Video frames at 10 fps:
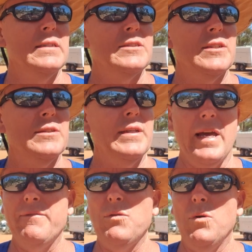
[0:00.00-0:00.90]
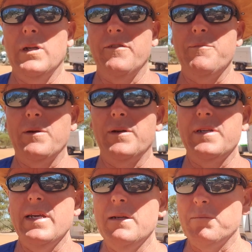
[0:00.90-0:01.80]
So yeah, haven't quite left
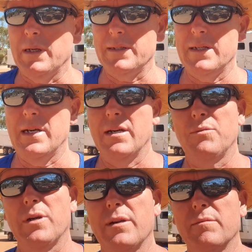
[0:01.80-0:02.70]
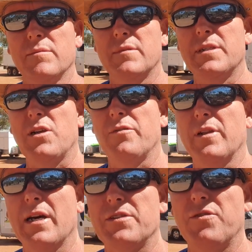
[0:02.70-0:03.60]
Merredin yet, but we're going to tick off
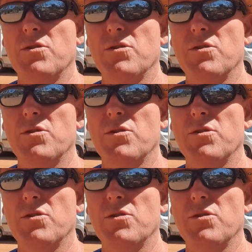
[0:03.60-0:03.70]
the last